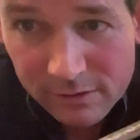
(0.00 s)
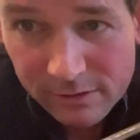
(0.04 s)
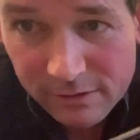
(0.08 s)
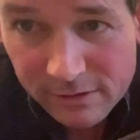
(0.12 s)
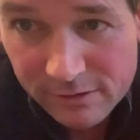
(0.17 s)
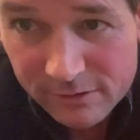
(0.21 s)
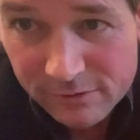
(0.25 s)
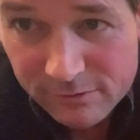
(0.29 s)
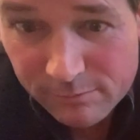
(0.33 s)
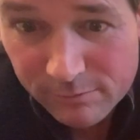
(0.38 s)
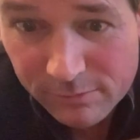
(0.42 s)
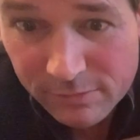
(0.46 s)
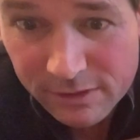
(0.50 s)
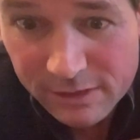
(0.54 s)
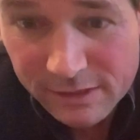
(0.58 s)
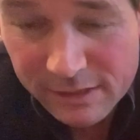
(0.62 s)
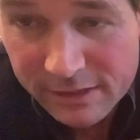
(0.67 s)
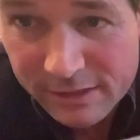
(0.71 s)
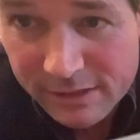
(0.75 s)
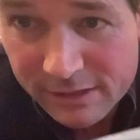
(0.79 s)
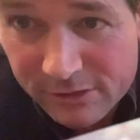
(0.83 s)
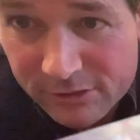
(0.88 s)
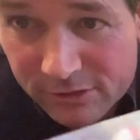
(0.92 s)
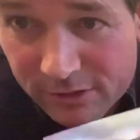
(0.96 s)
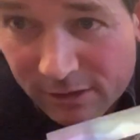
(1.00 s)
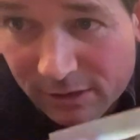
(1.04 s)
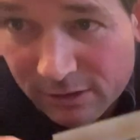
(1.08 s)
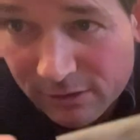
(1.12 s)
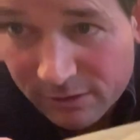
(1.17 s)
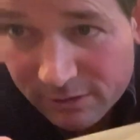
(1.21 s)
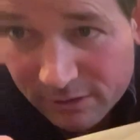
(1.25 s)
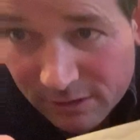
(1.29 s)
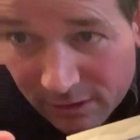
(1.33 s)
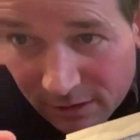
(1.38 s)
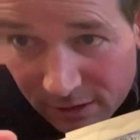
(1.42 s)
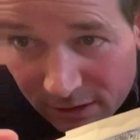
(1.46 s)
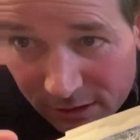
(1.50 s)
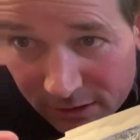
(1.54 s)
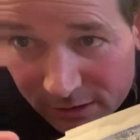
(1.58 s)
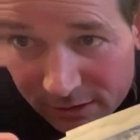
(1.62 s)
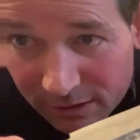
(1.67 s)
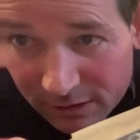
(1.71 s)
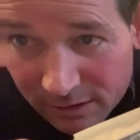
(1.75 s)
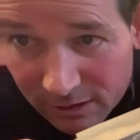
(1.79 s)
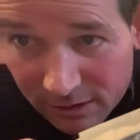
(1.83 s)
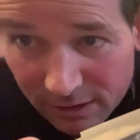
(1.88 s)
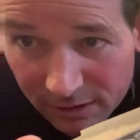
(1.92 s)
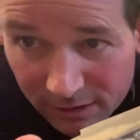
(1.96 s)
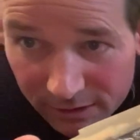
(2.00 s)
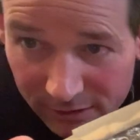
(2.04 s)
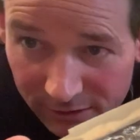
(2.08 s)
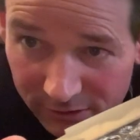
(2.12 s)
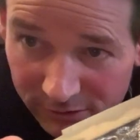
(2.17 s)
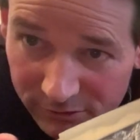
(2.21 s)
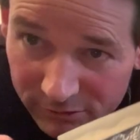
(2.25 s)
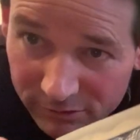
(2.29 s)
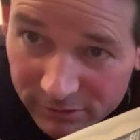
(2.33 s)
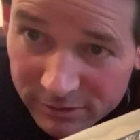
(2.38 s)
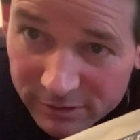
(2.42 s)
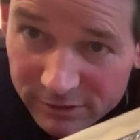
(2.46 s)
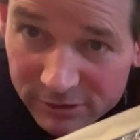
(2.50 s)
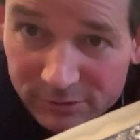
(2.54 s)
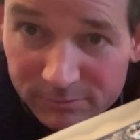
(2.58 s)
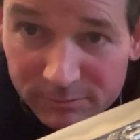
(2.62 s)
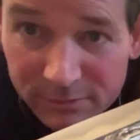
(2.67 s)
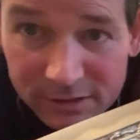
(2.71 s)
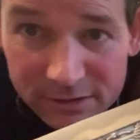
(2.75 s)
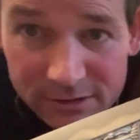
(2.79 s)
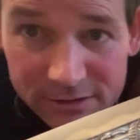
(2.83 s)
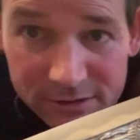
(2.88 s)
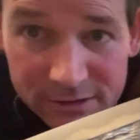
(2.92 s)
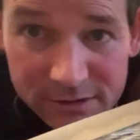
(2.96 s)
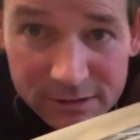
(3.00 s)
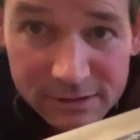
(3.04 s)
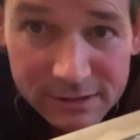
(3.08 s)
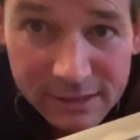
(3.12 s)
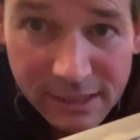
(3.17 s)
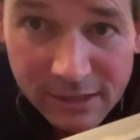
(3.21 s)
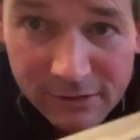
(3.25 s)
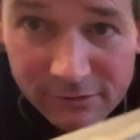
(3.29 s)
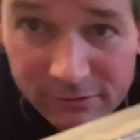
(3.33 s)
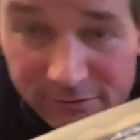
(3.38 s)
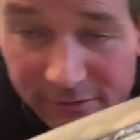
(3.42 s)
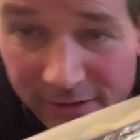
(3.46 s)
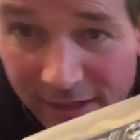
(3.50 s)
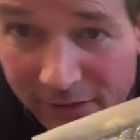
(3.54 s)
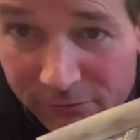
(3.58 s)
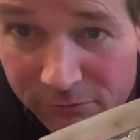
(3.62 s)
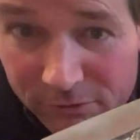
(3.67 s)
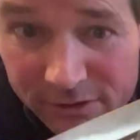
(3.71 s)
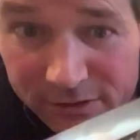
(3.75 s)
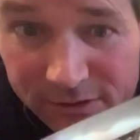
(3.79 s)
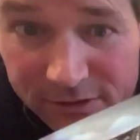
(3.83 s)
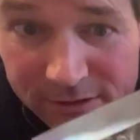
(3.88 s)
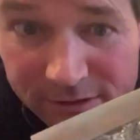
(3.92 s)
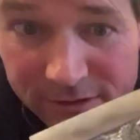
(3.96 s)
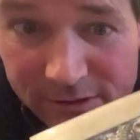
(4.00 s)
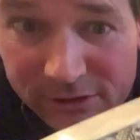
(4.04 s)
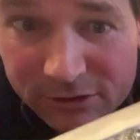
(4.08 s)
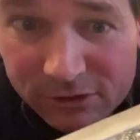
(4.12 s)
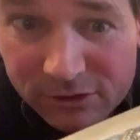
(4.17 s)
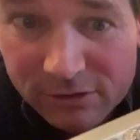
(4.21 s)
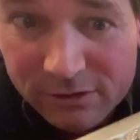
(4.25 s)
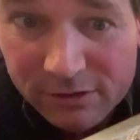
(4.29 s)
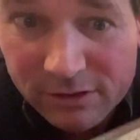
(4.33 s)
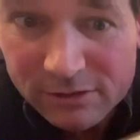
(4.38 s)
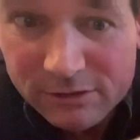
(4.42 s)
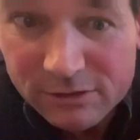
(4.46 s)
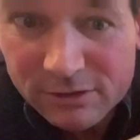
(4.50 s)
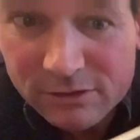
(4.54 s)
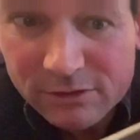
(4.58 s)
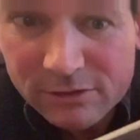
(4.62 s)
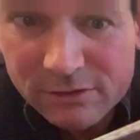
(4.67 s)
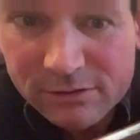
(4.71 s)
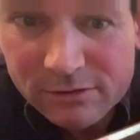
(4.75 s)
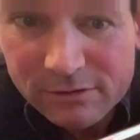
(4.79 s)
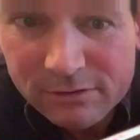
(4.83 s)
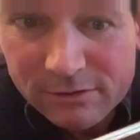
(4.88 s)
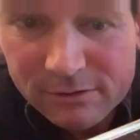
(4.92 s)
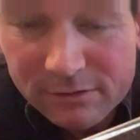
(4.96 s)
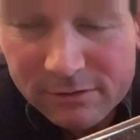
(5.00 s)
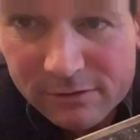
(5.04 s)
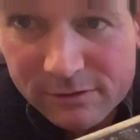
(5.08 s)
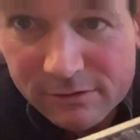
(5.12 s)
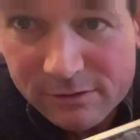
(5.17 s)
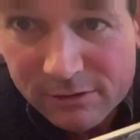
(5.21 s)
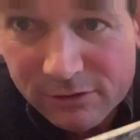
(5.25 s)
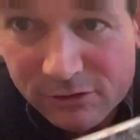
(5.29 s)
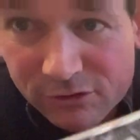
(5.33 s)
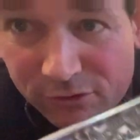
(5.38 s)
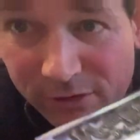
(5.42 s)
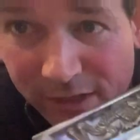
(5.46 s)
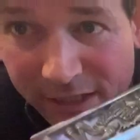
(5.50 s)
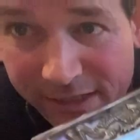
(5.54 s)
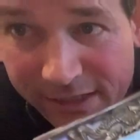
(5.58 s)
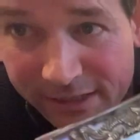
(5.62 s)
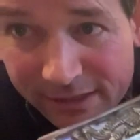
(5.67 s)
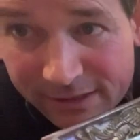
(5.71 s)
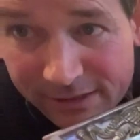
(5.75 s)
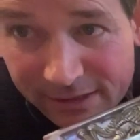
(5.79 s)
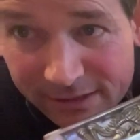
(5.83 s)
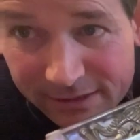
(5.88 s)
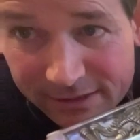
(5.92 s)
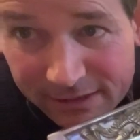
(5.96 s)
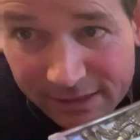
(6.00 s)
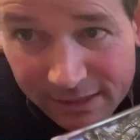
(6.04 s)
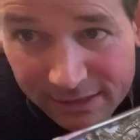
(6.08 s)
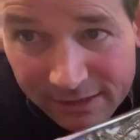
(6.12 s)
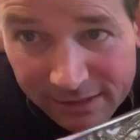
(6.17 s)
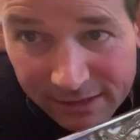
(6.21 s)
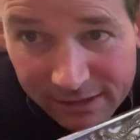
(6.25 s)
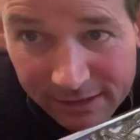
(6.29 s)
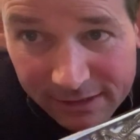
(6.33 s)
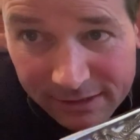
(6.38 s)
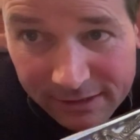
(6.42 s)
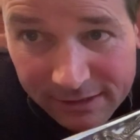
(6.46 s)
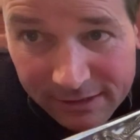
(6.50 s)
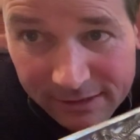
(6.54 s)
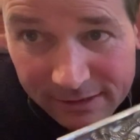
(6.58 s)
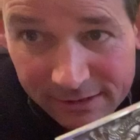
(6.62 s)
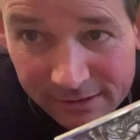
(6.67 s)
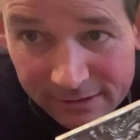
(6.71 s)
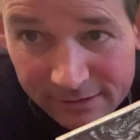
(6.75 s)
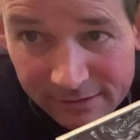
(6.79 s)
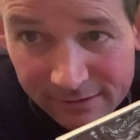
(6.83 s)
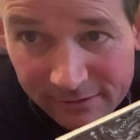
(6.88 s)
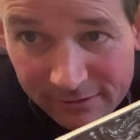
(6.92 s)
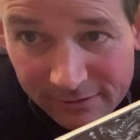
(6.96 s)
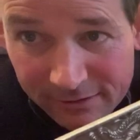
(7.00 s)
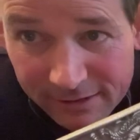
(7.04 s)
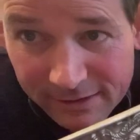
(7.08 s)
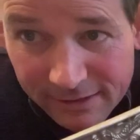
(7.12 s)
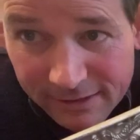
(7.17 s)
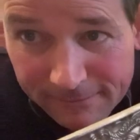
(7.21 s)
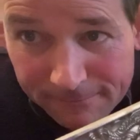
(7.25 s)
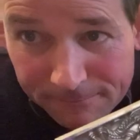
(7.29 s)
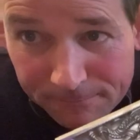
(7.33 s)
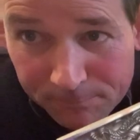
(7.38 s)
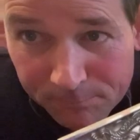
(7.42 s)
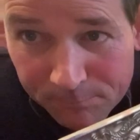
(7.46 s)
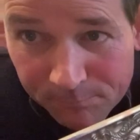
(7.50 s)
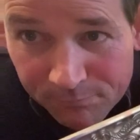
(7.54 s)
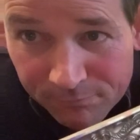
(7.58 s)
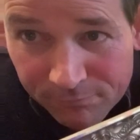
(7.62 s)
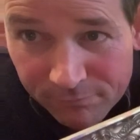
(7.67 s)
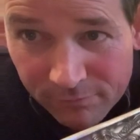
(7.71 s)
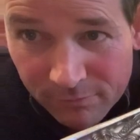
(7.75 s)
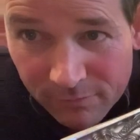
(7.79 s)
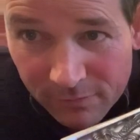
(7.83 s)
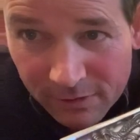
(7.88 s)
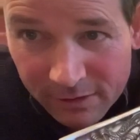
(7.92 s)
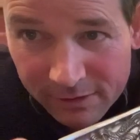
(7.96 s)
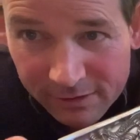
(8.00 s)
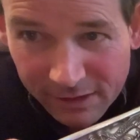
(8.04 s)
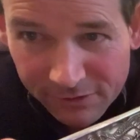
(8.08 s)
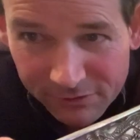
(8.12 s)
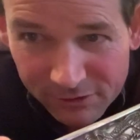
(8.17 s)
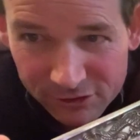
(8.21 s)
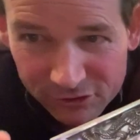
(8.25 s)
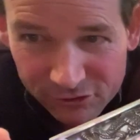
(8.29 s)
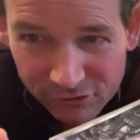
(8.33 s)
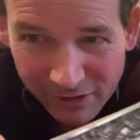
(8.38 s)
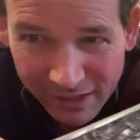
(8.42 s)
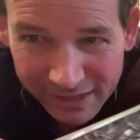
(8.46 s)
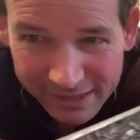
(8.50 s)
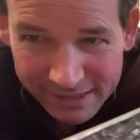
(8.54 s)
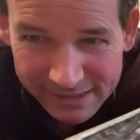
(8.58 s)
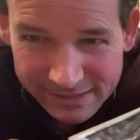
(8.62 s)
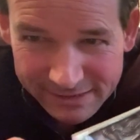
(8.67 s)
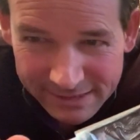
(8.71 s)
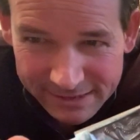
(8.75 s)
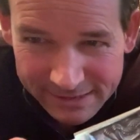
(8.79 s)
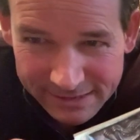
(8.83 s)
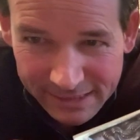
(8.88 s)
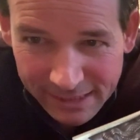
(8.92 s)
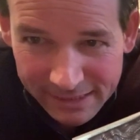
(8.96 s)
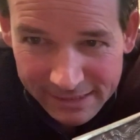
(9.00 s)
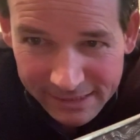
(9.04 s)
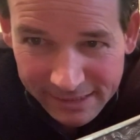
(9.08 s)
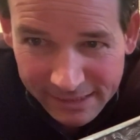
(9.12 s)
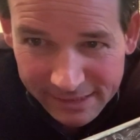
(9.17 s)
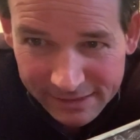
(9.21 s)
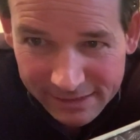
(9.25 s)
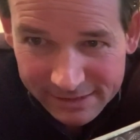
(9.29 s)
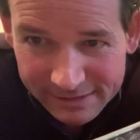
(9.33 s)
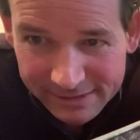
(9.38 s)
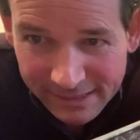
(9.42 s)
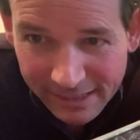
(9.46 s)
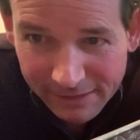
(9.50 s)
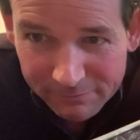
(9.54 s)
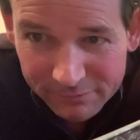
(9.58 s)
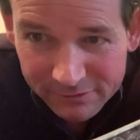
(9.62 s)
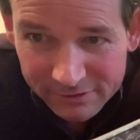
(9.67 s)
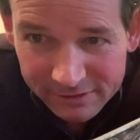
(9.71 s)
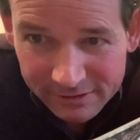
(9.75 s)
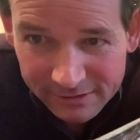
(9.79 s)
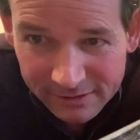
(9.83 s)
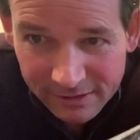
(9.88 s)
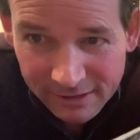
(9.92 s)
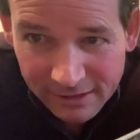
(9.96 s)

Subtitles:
It's beginning to look a lot like Christmas. Now, that was the dragon descending, okay? Now the dragon's descending in the depths,